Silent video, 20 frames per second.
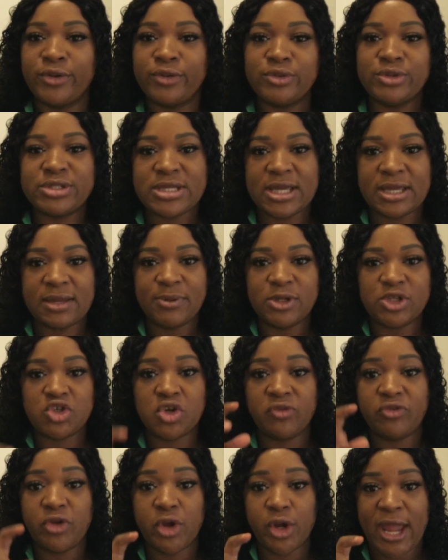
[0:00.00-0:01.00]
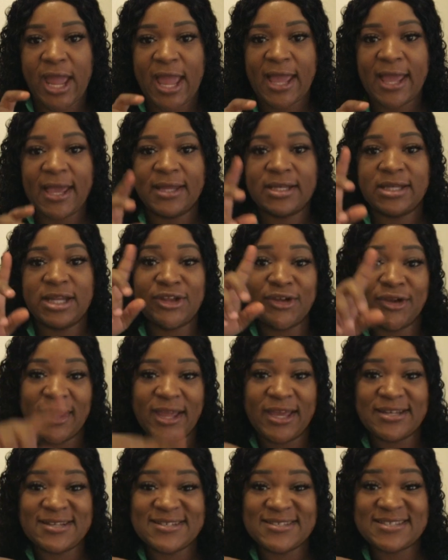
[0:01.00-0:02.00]
take a picture of your hand and your
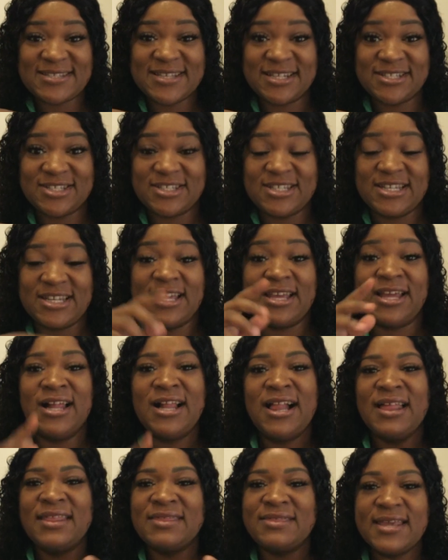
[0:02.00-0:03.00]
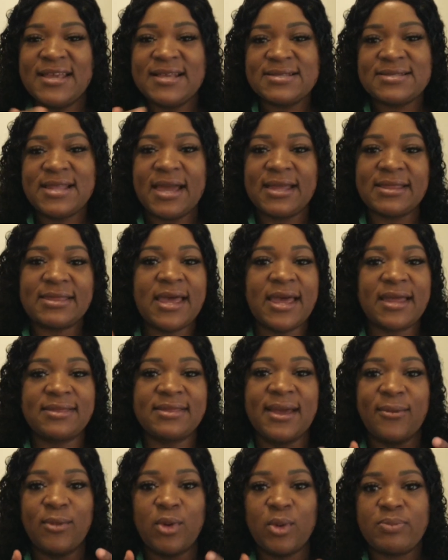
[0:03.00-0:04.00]
hand is touching it, things like that,
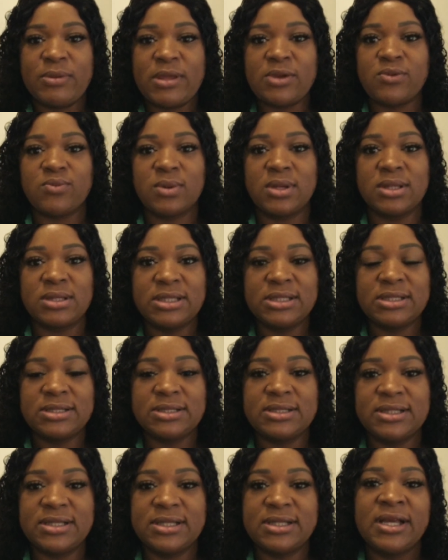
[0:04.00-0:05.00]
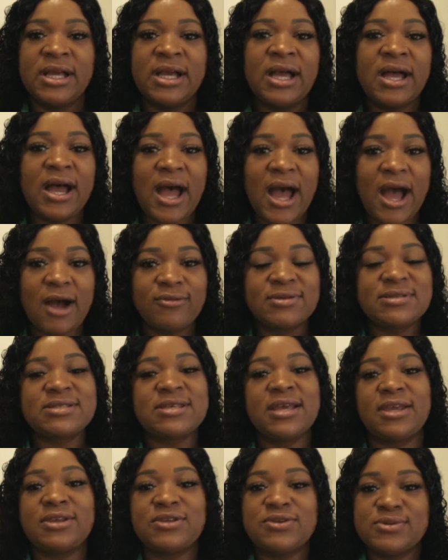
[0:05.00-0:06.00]
that will be really good. I would
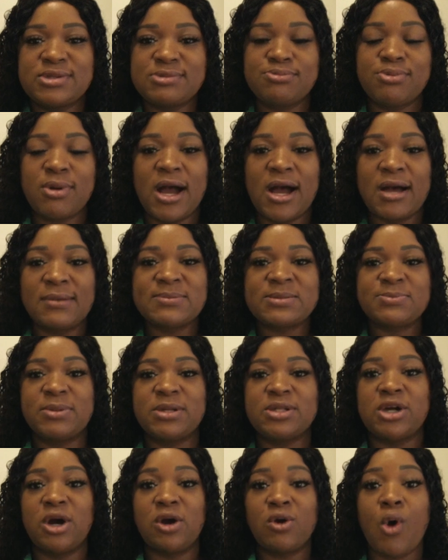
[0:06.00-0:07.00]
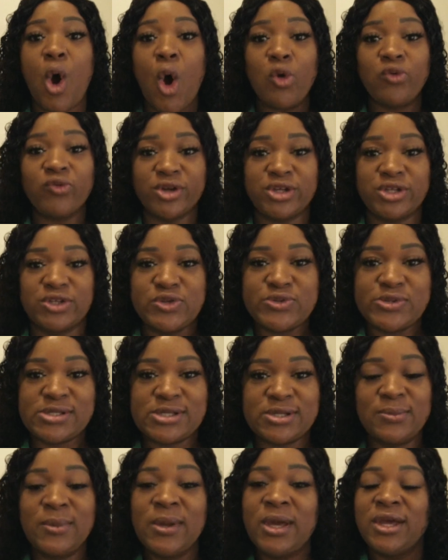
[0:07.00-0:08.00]
say use props, but don't overuse them.
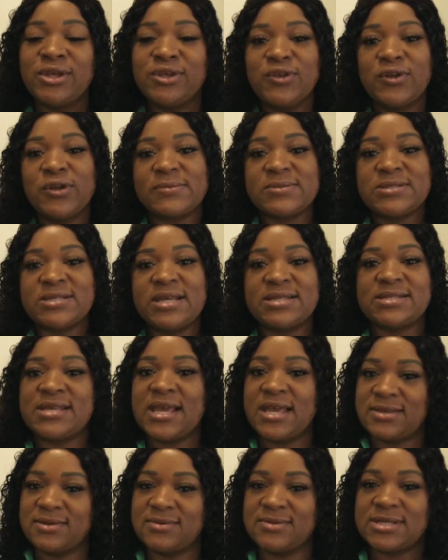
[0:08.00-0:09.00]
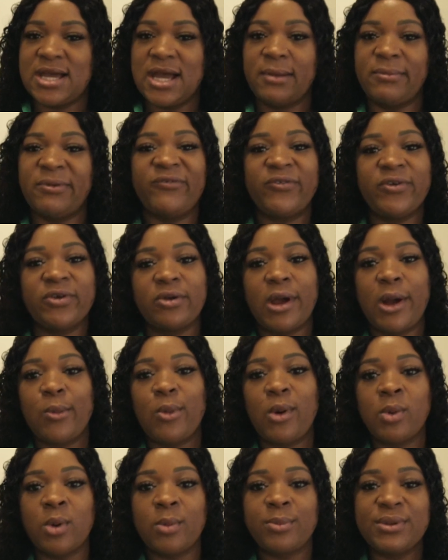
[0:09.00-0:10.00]
You know what I'm saying? Take your time and figure out
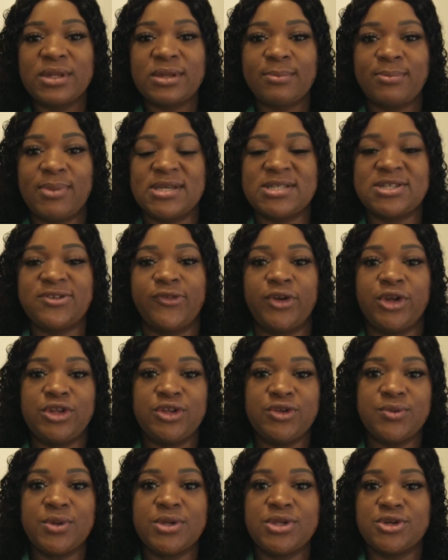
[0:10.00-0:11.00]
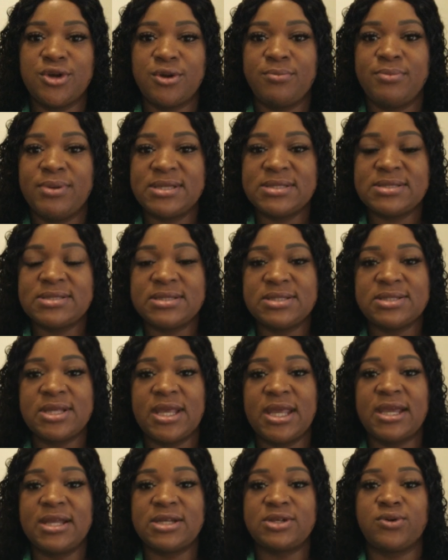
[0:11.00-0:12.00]
what will be the best for you and your business
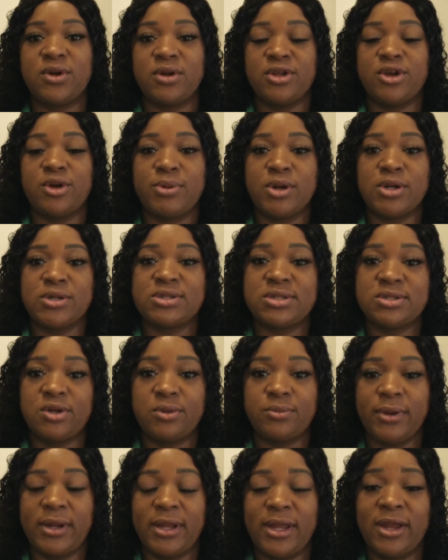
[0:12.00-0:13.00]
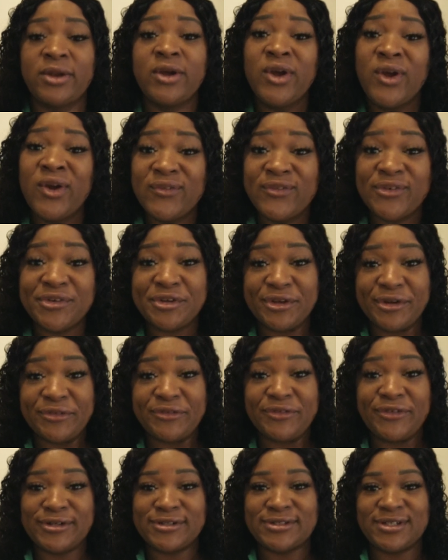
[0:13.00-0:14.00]
and or your personal brand for your
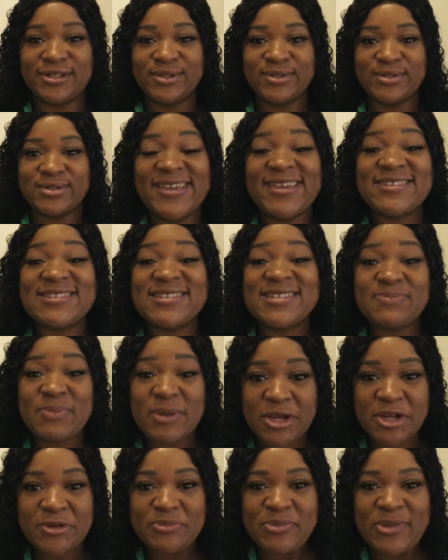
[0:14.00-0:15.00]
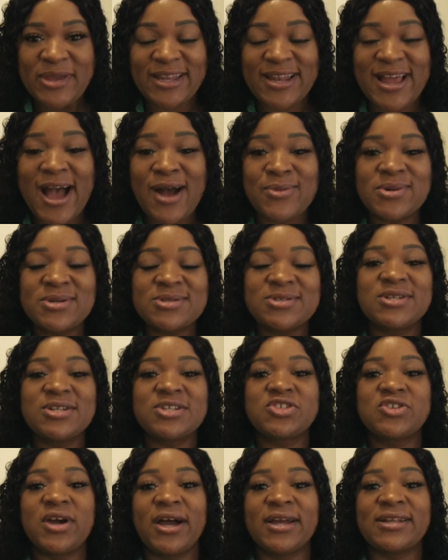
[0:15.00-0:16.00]
photos. Experiment. I want you to
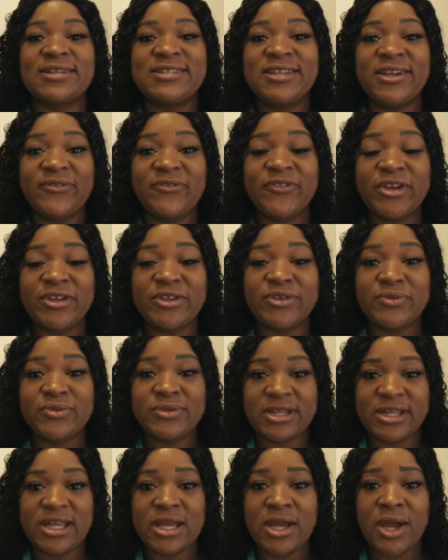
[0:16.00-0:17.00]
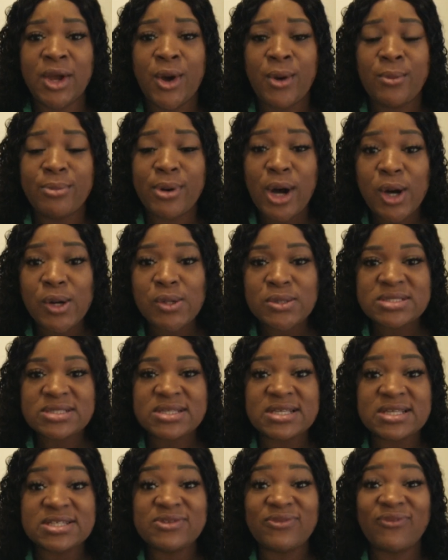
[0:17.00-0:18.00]
try different, unique
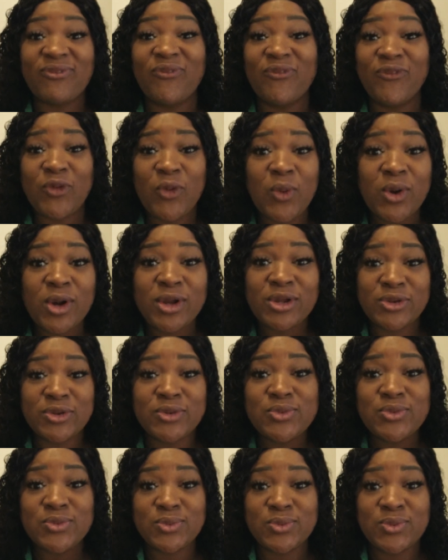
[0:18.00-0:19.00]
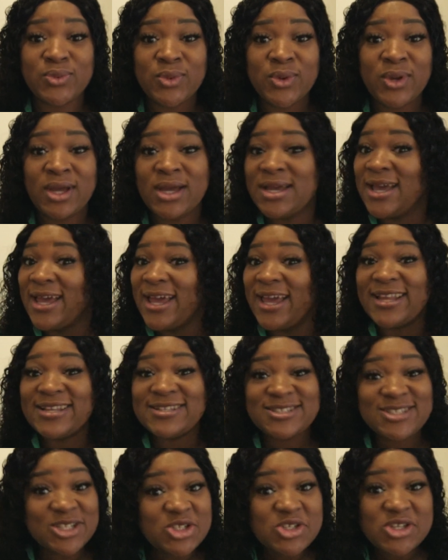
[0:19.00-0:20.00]
poses for you.
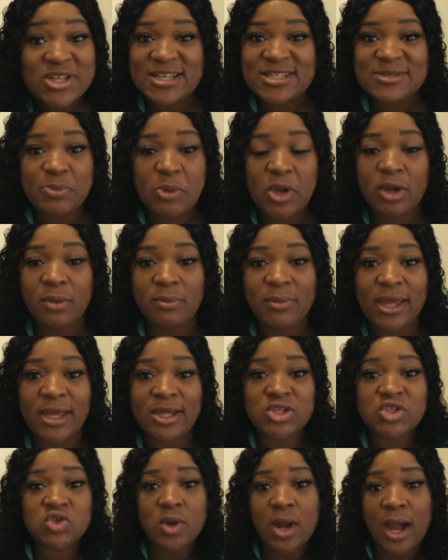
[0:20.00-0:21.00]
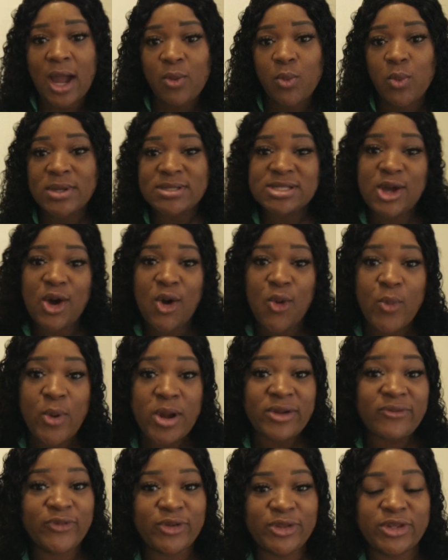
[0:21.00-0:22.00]
Just experiment. Try what's going to
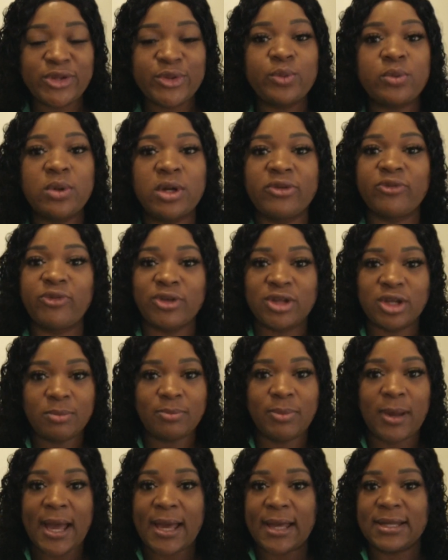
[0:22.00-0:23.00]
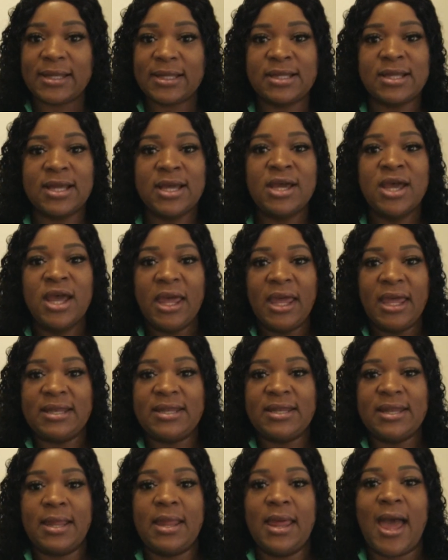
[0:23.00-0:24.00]
work for you, work for your body. And
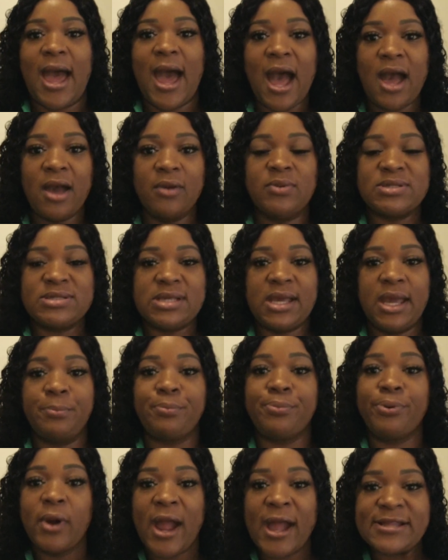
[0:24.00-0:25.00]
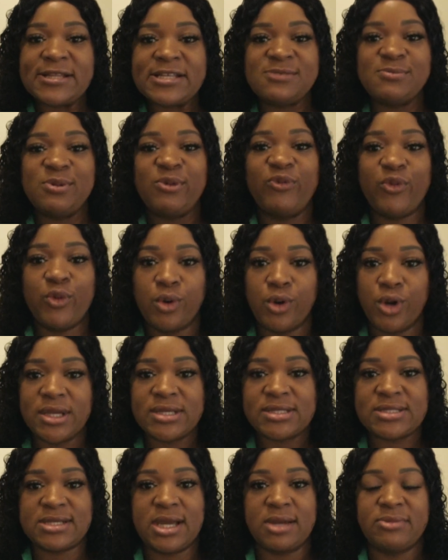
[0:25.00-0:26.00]
I would say practice before
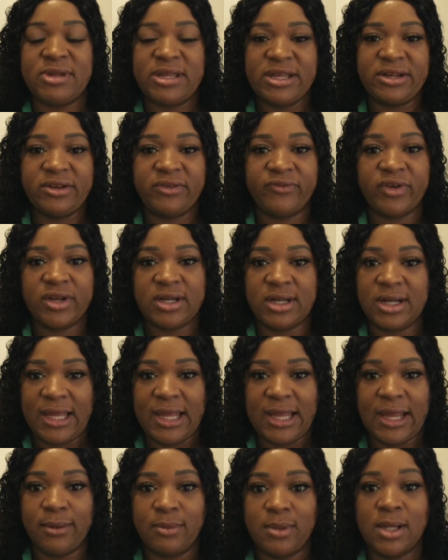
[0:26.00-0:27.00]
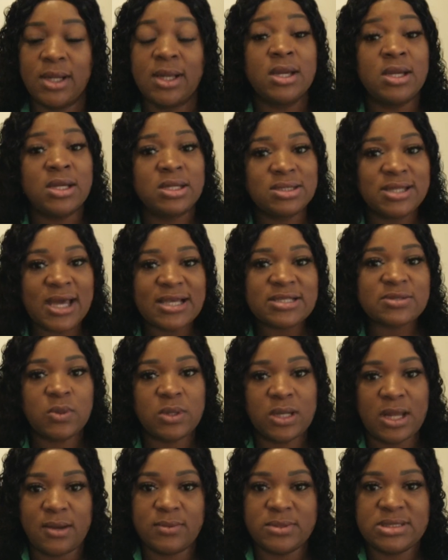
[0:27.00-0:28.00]
it's time to get in front of the camera. That's what
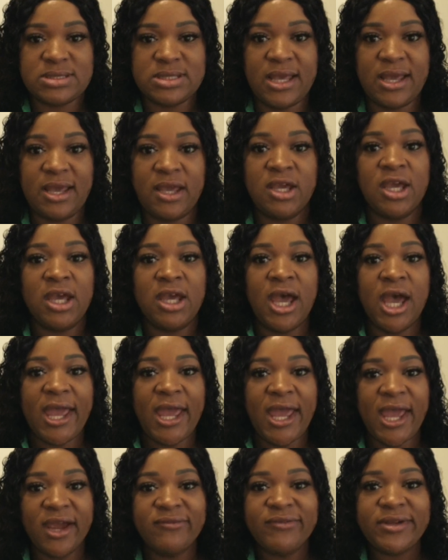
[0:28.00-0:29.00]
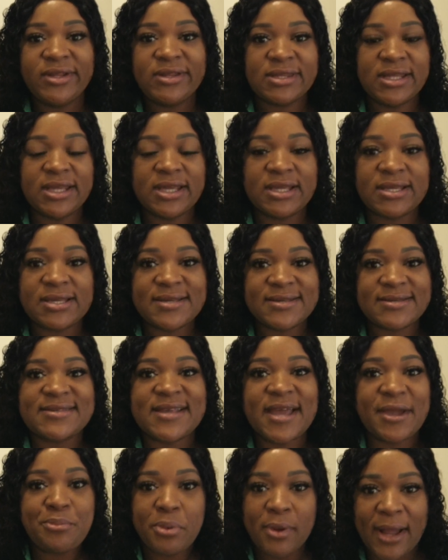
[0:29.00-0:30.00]
I would say. Everything is
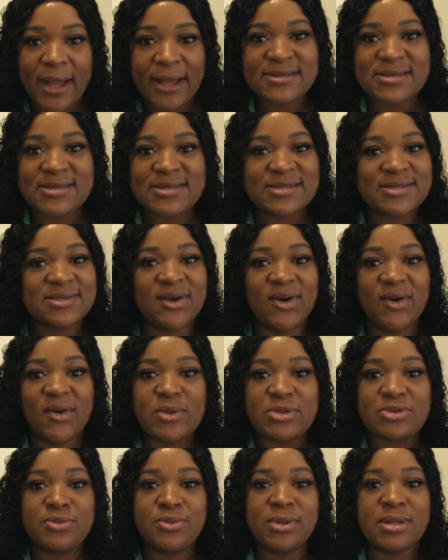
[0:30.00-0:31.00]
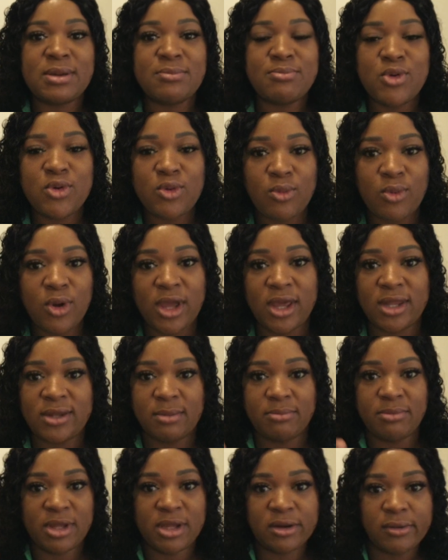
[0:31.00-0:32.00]
a practice. So when you're in the
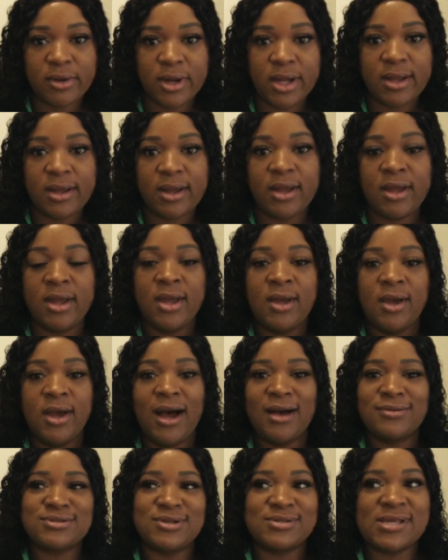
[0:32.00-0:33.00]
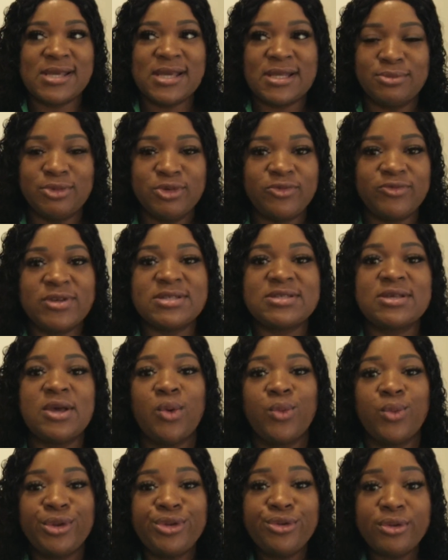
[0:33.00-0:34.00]
mirror, I was gonna say in the movies,
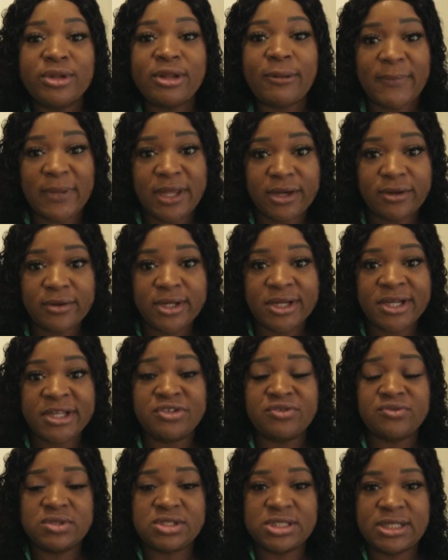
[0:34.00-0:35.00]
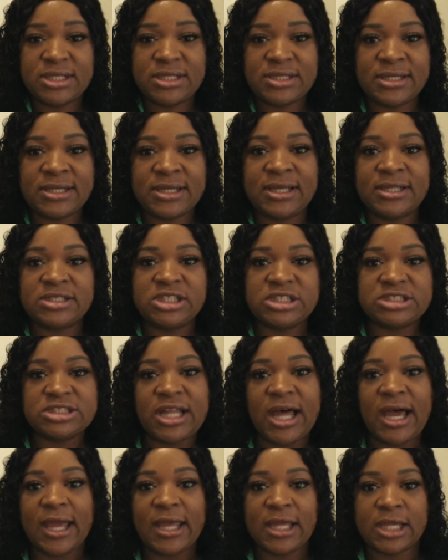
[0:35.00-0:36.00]
when you're in the mirror, you chilling, just
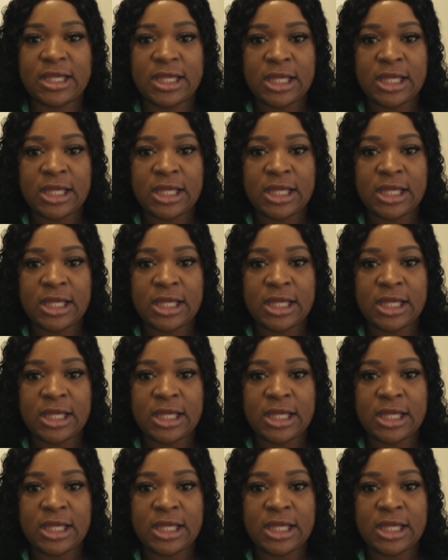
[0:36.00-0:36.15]
like